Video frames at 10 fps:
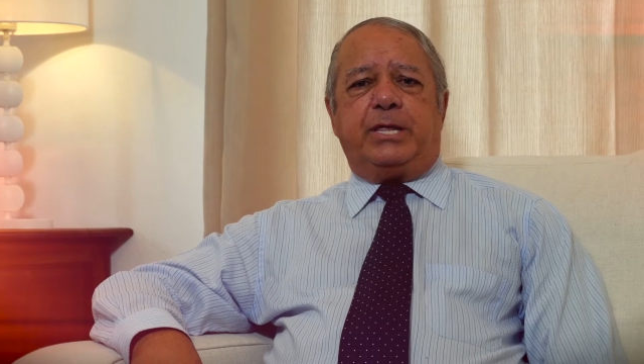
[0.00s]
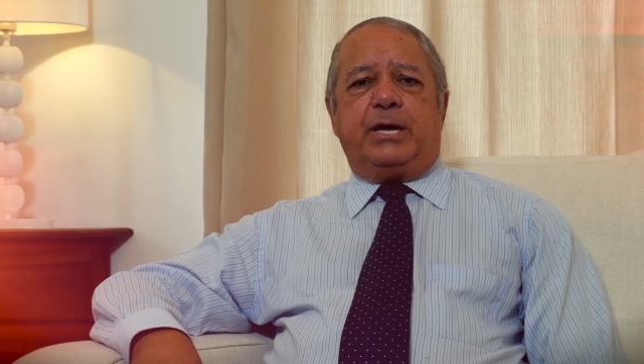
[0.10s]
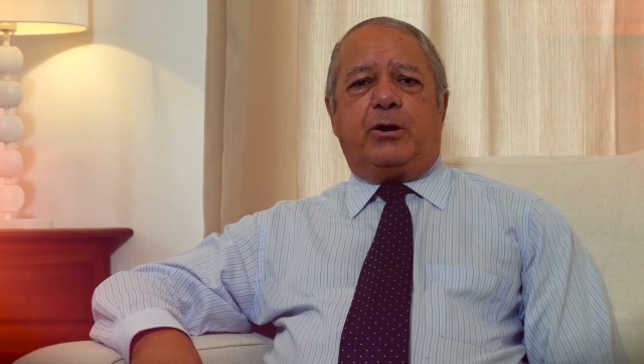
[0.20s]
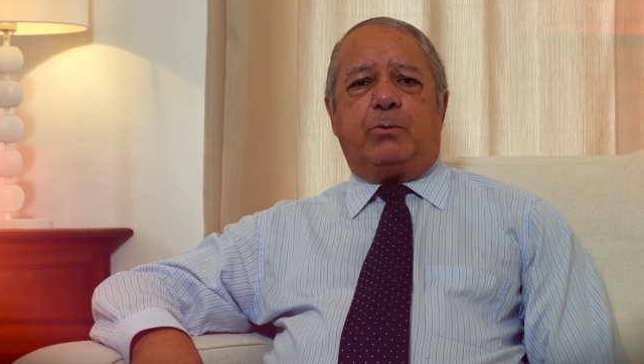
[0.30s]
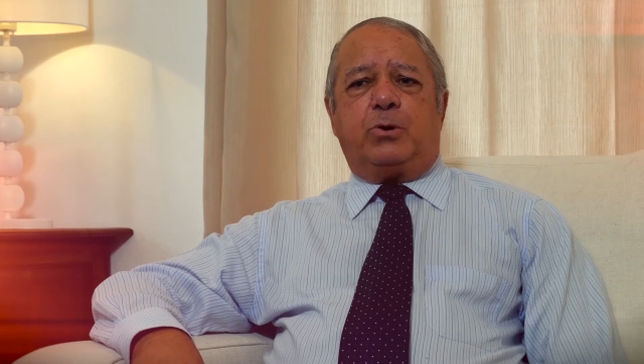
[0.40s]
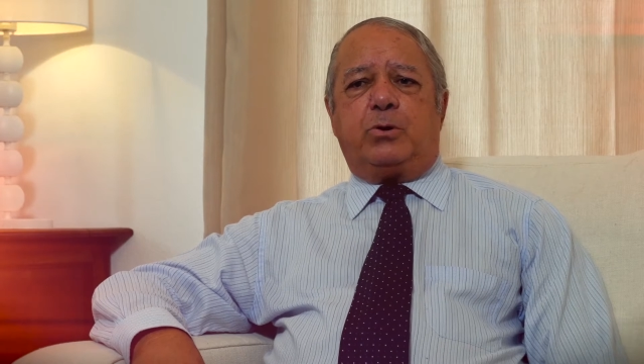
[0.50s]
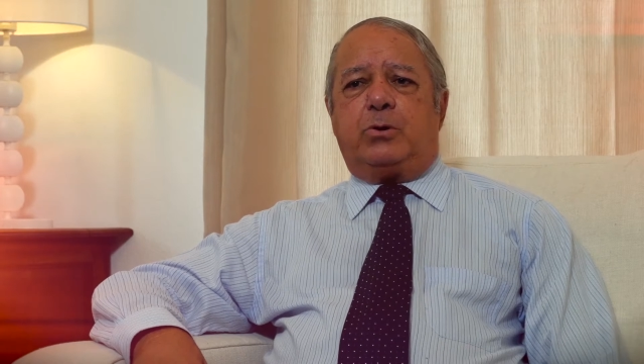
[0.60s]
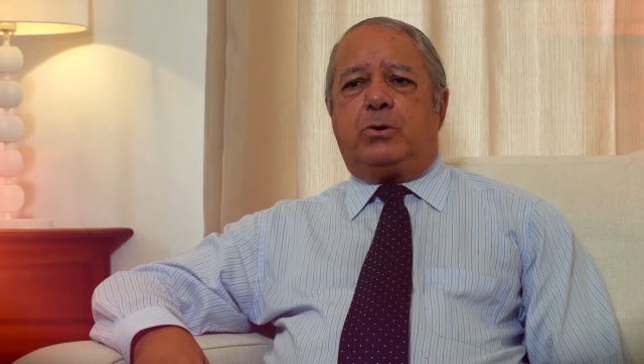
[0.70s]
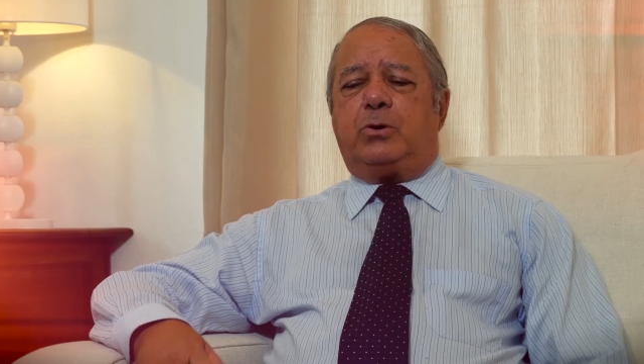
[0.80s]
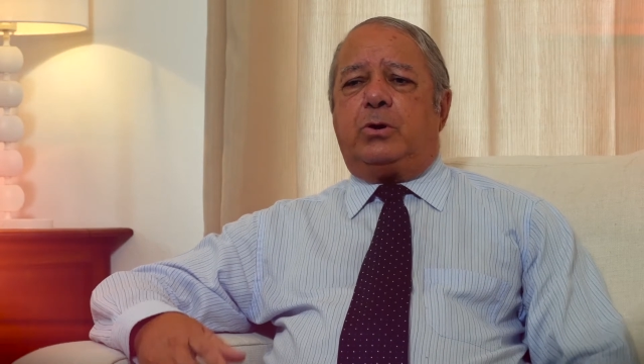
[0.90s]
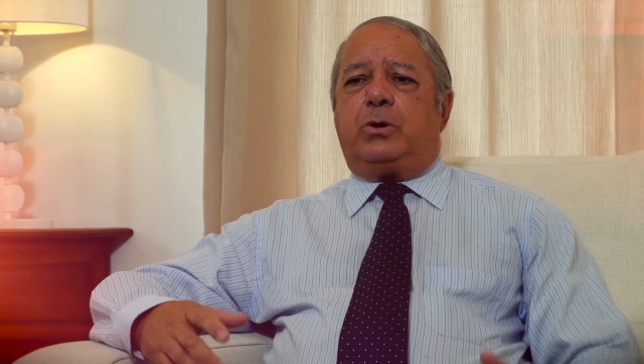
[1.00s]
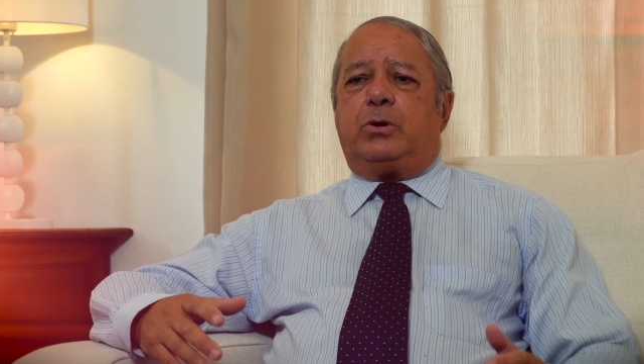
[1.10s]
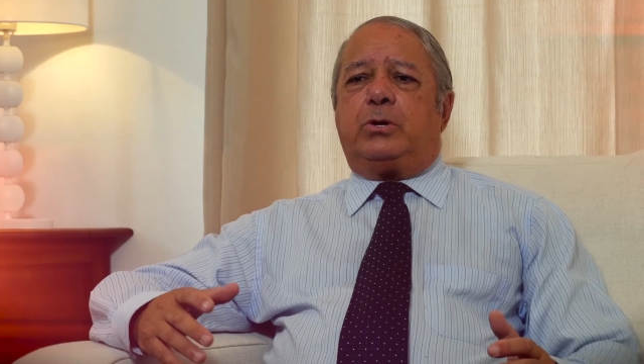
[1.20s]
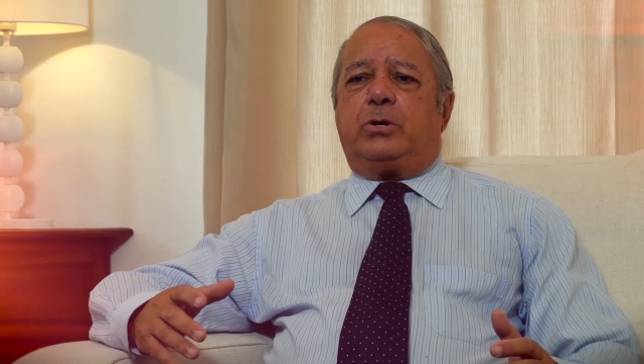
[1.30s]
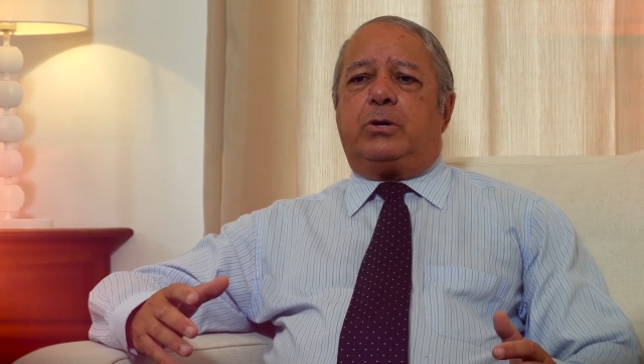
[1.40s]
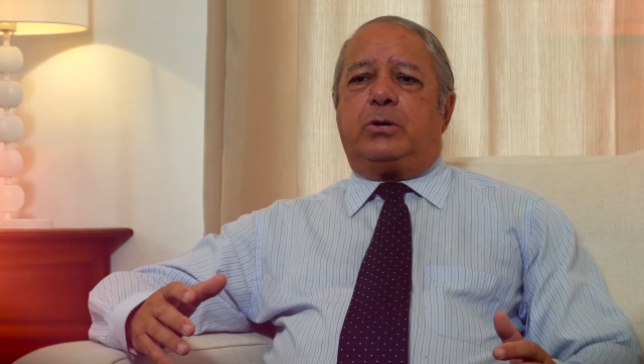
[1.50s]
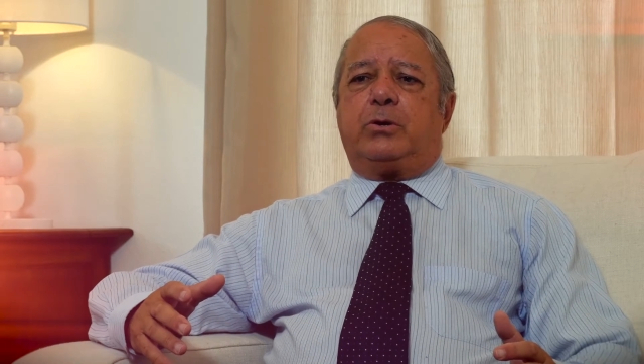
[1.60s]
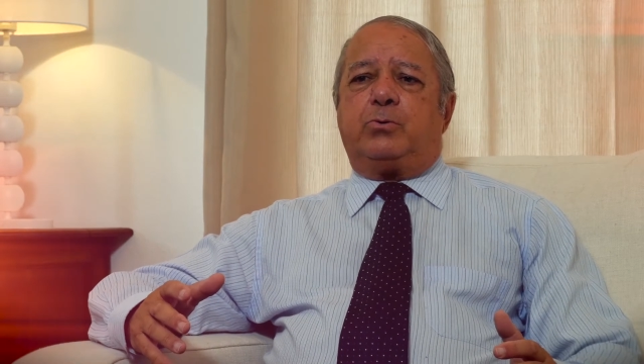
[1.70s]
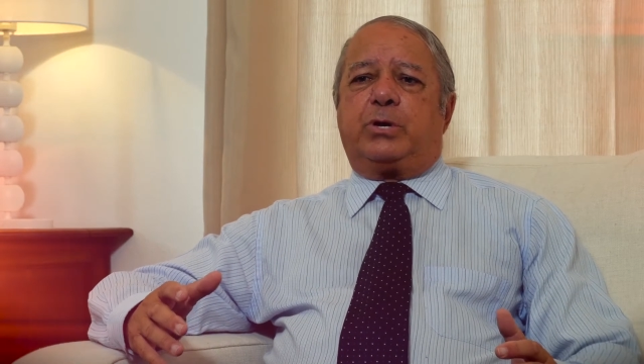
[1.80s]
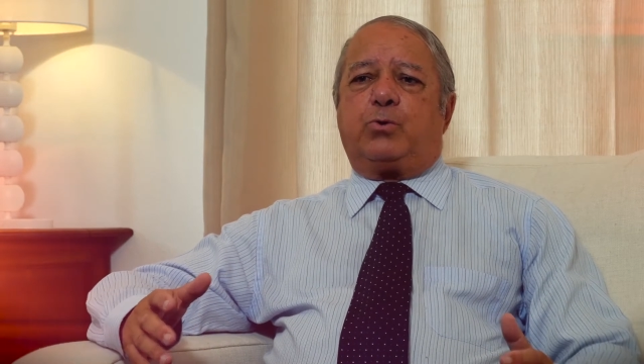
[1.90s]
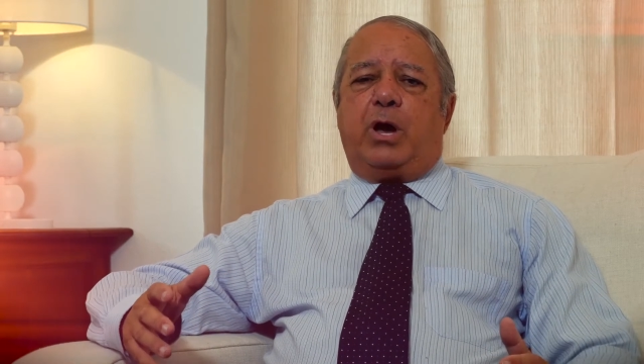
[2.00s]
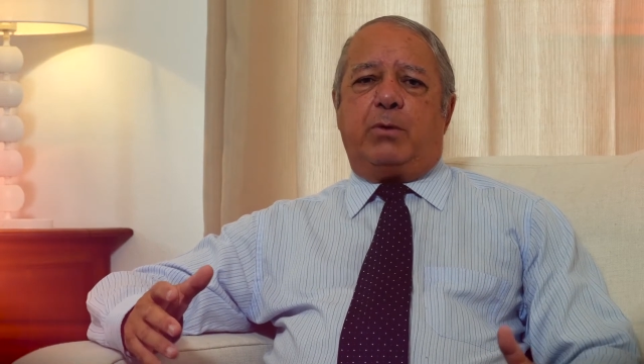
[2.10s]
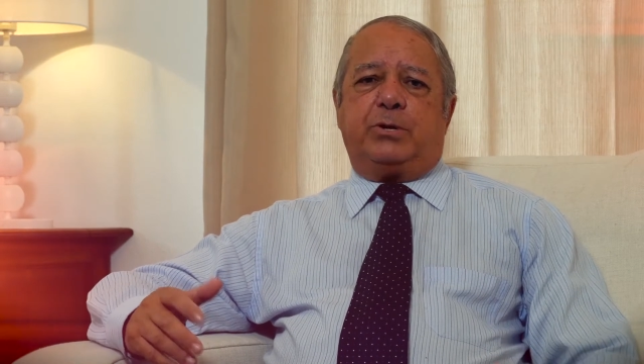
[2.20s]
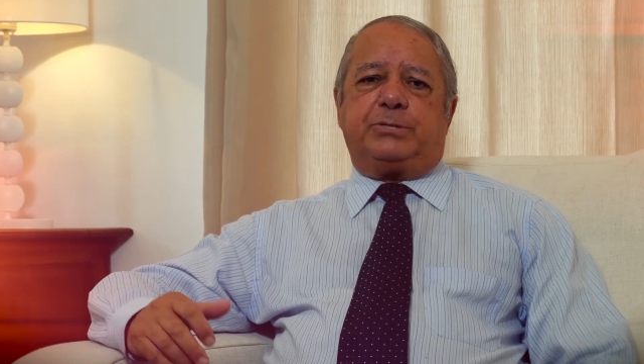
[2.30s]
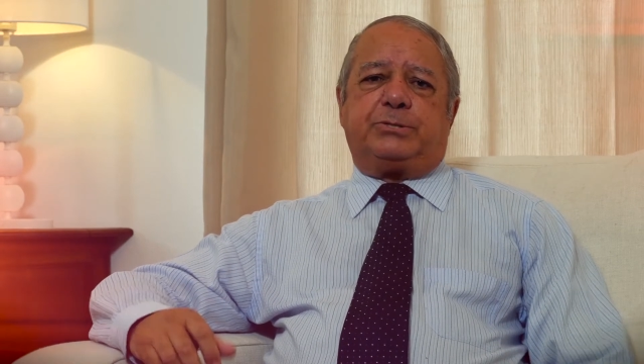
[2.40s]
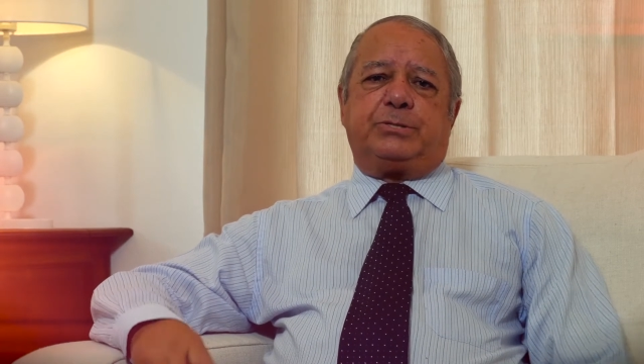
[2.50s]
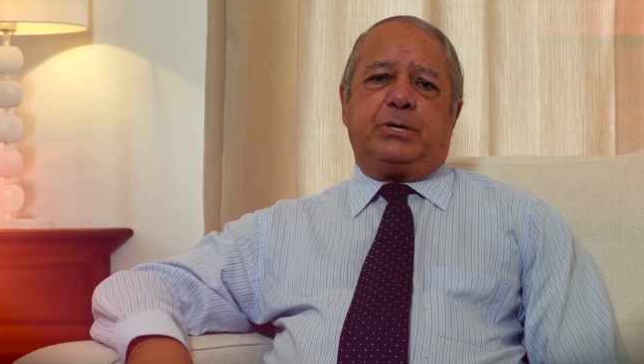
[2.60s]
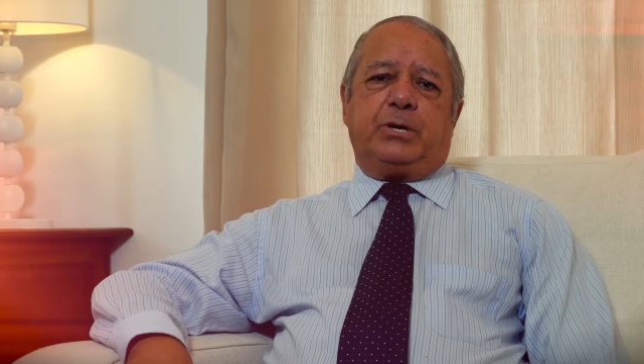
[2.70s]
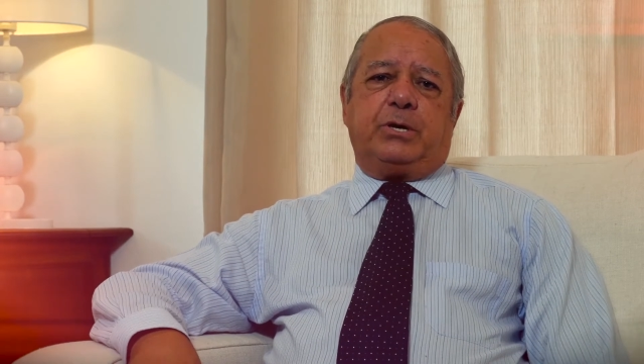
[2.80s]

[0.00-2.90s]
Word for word: There are more uh, requirements